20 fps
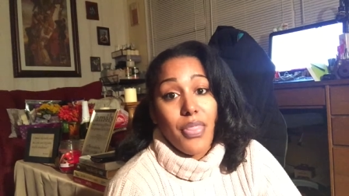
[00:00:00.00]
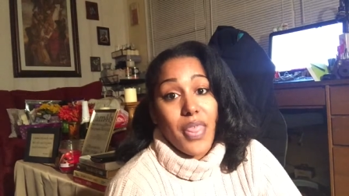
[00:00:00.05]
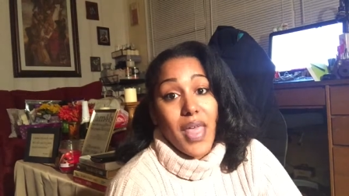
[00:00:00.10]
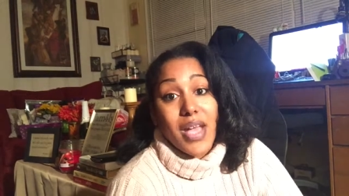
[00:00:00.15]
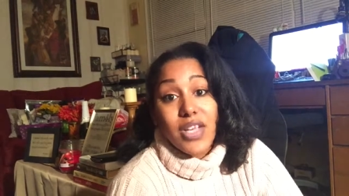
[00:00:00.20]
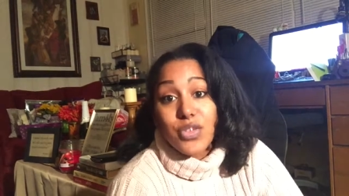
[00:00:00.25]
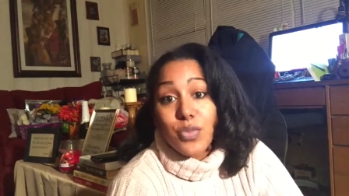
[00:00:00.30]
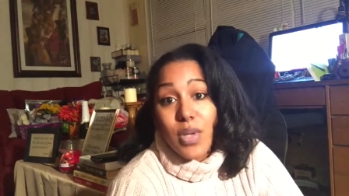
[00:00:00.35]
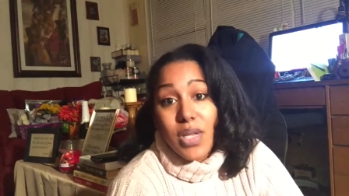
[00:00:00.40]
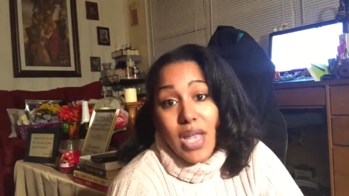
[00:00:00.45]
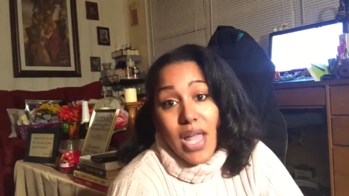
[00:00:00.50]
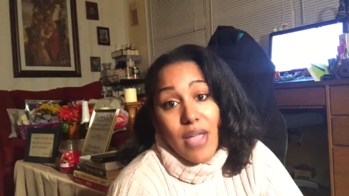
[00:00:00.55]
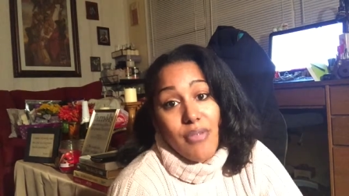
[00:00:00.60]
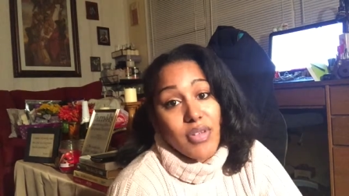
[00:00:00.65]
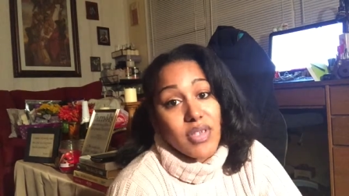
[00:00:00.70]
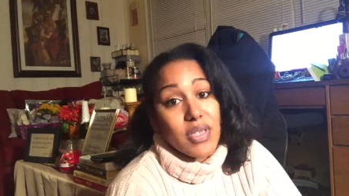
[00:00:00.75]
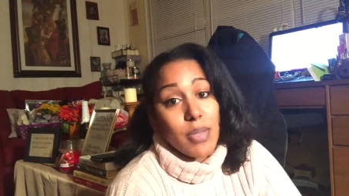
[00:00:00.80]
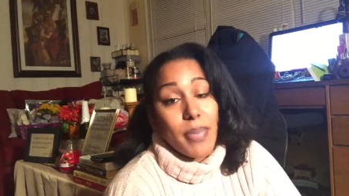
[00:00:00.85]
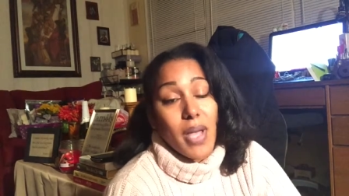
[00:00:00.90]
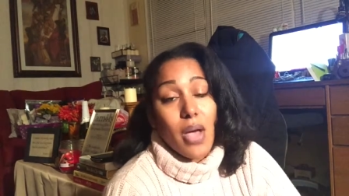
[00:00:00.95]
That's what
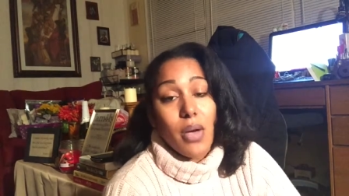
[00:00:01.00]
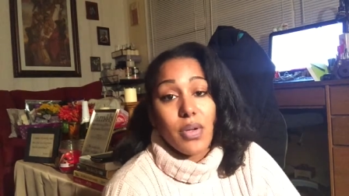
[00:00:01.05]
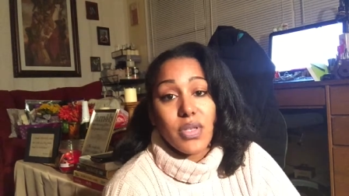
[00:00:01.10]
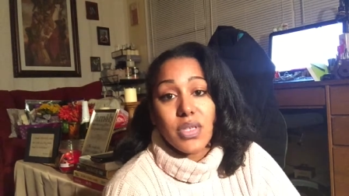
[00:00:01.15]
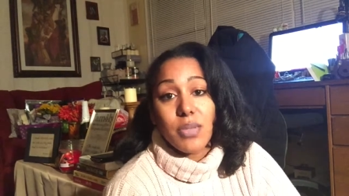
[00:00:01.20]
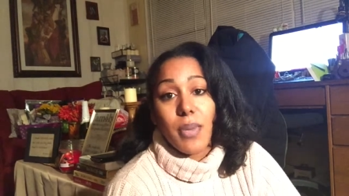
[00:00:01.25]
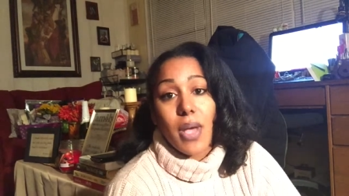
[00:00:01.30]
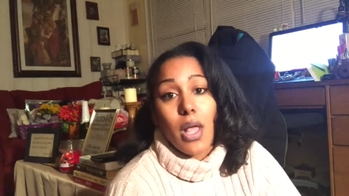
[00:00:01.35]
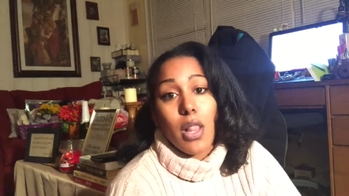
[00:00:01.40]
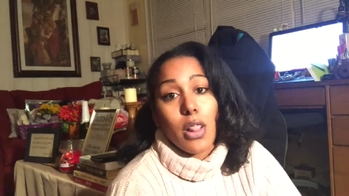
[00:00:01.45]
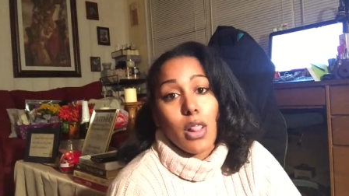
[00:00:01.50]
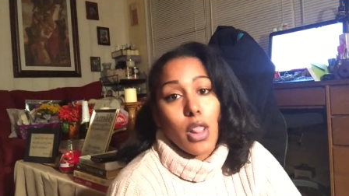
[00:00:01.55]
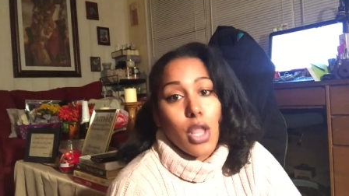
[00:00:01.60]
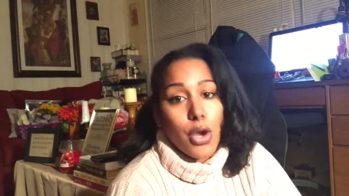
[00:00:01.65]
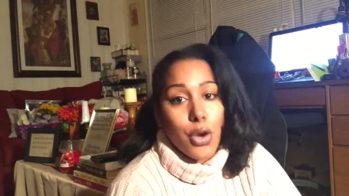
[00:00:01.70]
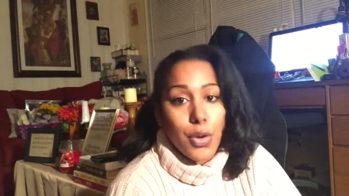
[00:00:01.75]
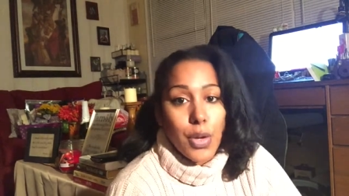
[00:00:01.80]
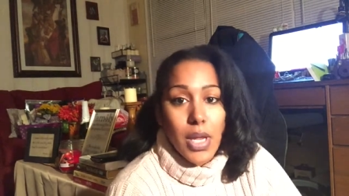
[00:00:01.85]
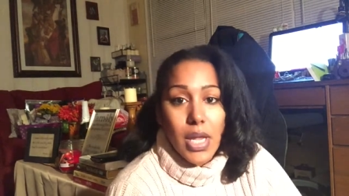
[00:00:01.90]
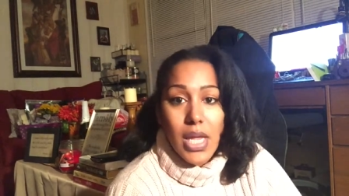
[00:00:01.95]
life is about. It's about
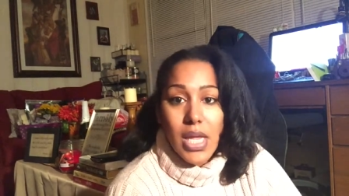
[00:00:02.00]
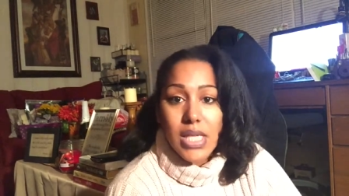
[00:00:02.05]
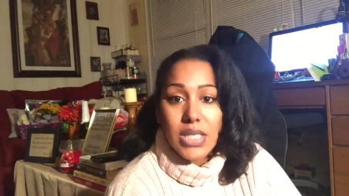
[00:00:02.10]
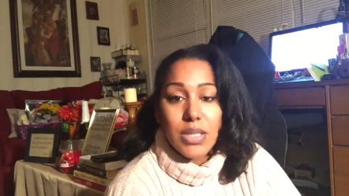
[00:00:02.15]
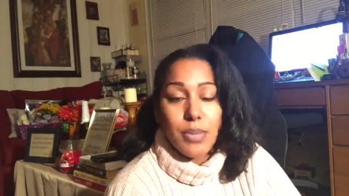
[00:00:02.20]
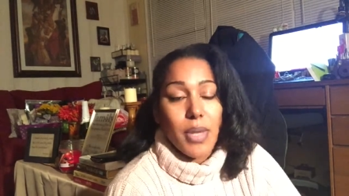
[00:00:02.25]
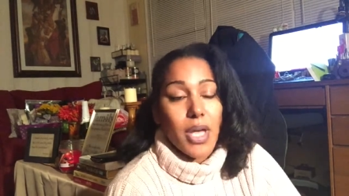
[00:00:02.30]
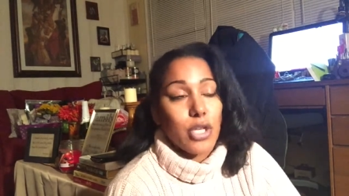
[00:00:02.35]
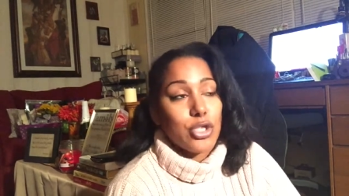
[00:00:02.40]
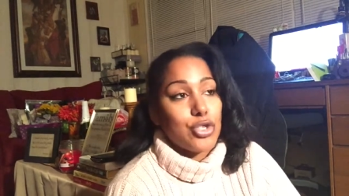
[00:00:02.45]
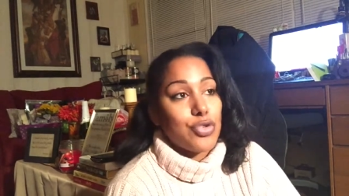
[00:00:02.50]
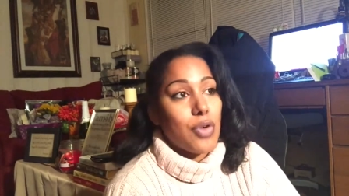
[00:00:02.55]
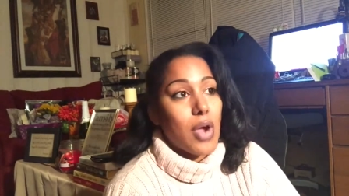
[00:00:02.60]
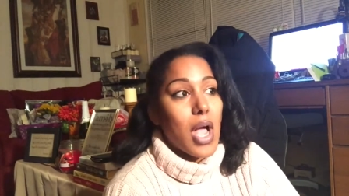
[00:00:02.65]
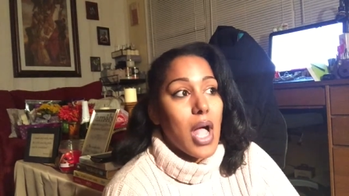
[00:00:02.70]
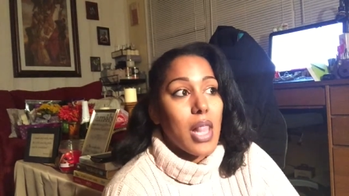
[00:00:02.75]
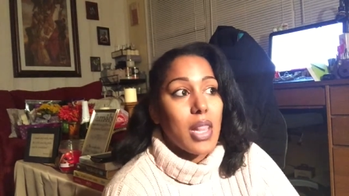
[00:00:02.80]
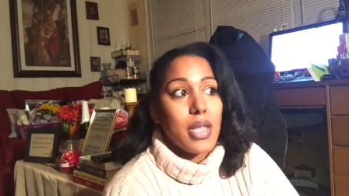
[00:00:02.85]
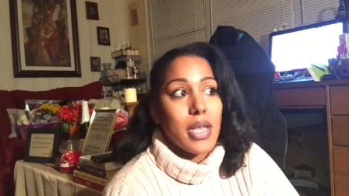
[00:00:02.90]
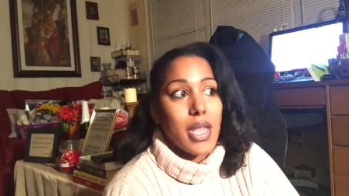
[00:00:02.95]
learning, it's about
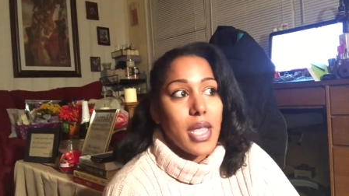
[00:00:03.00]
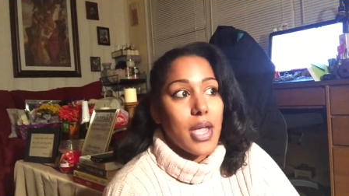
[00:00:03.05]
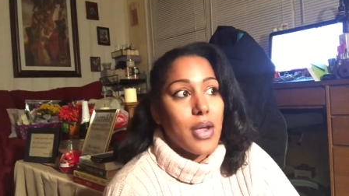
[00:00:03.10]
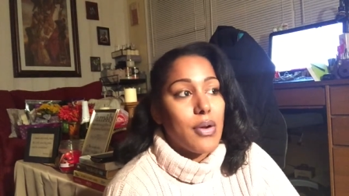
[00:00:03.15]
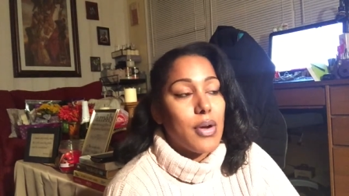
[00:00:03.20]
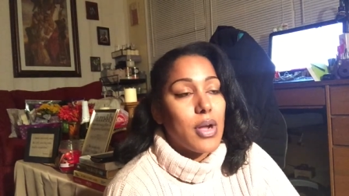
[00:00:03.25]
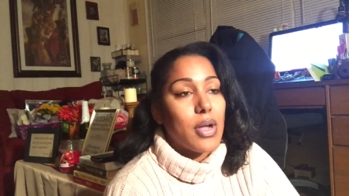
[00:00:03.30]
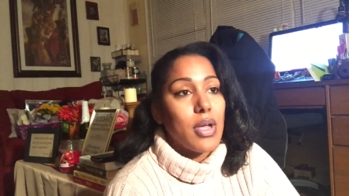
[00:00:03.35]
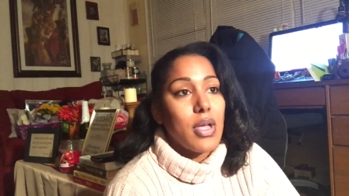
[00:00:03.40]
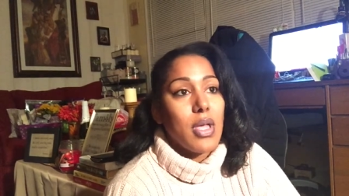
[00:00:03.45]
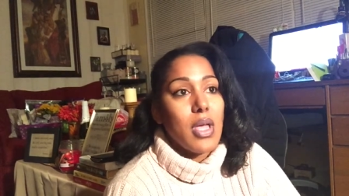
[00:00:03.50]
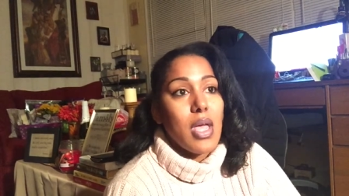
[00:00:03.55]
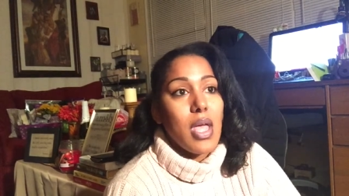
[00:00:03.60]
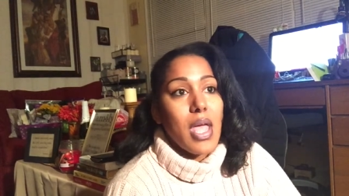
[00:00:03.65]
trial and error,